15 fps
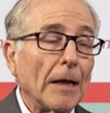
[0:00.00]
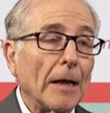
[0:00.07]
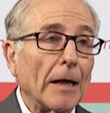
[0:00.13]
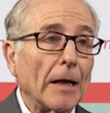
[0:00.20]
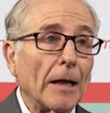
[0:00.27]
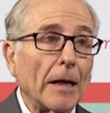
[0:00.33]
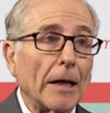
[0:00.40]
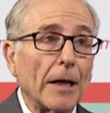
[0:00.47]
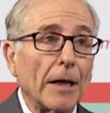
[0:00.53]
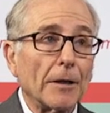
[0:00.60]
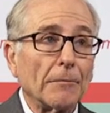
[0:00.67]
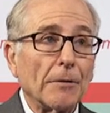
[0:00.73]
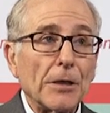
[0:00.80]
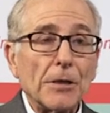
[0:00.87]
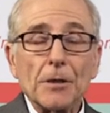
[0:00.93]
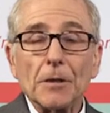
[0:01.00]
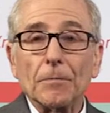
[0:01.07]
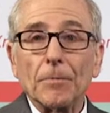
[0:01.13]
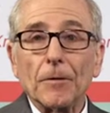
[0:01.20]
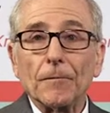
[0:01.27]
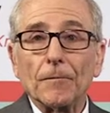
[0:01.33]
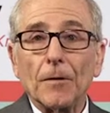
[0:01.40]
Another reason to
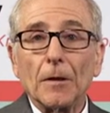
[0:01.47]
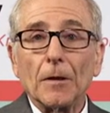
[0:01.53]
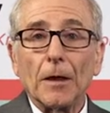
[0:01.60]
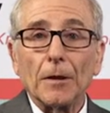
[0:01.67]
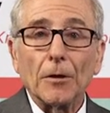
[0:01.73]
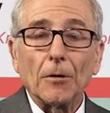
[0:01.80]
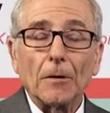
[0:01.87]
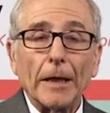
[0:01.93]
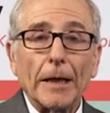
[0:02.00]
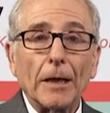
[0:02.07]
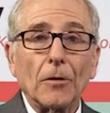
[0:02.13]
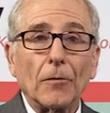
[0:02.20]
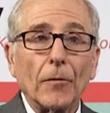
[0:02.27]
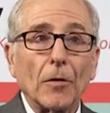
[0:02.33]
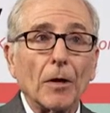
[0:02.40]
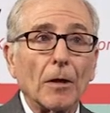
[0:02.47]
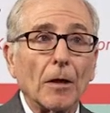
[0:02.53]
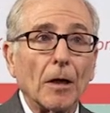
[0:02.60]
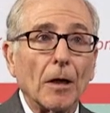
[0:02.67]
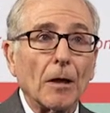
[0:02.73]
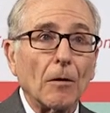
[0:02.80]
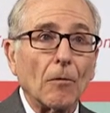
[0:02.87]
prefer a NOAC
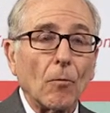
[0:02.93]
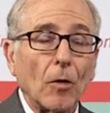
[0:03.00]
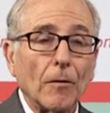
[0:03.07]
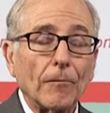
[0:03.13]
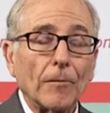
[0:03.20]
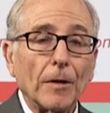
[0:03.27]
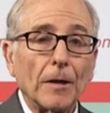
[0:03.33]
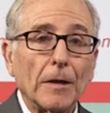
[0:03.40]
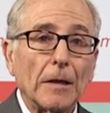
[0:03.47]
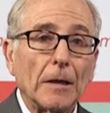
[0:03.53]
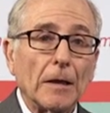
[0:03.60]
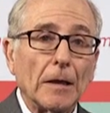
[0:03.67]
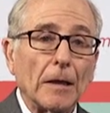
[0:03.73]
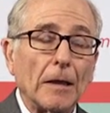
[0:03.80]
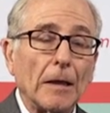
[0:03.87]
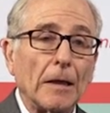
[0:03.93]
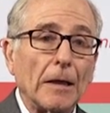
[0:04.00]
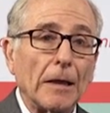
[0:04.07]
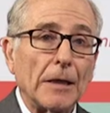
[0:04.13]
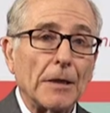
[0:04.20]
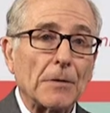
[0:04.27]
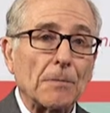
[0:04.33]
over warfarin
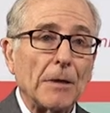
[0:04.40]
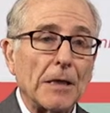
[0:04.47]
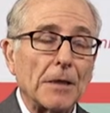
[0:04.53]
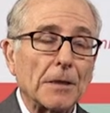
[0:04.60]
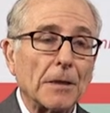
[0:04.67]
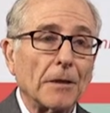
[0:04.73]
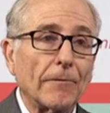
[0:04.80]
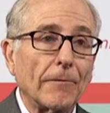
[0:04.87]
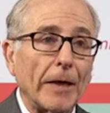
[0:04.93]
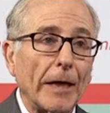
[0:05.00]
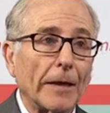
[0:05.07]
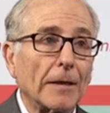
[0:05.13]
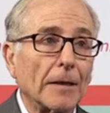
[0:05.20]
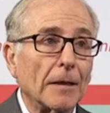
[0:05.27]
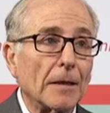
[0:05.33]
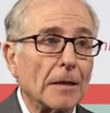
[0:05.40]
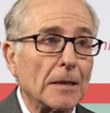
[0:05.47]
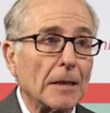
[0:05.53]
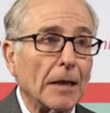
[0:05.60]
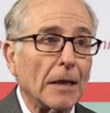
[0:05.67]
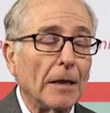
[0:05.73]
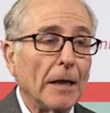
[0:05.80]
is based on the fact
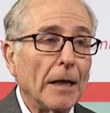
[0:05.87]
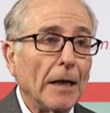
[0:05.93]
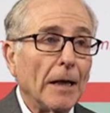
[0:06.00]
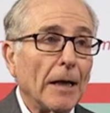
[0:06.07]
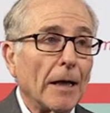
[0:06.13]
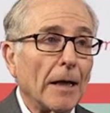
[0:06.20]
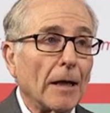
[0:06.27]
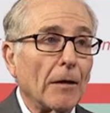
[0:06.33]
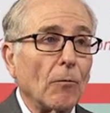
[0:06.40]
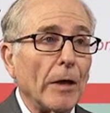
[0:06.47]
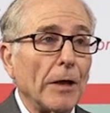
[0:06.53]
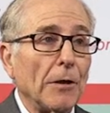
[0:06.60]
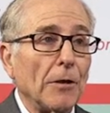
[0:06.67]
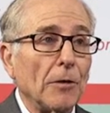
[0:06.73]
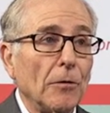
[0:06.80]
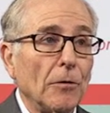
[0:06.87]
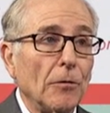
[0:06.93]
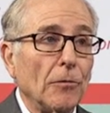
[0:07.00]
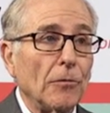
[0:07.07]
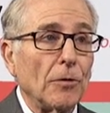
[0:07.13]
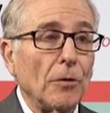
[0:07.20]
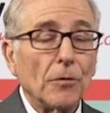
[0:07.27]
that when
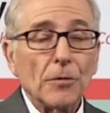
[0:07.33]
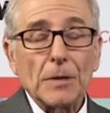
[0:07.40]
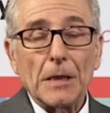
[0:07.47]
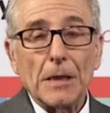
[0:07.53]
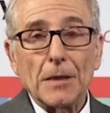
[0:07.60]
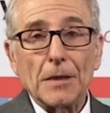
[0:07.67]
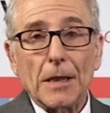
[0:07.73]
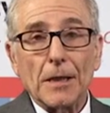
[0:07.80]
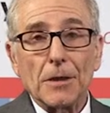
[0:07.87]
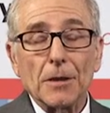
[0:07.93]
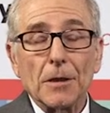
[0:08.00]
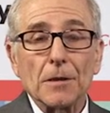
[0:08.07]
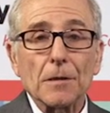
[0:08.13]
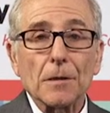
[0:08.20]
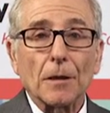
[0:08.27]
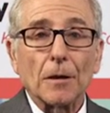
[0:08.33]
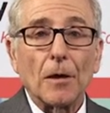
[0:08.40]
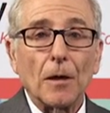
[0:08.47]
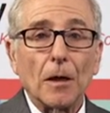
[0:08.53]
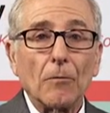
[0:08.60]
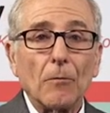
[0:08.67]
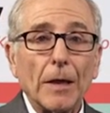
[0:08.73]
you use these agents
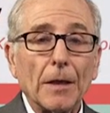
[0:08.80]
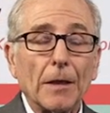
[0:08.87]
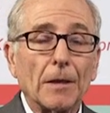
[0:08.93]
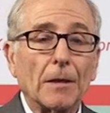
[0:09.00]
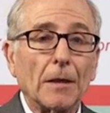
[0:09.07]
along with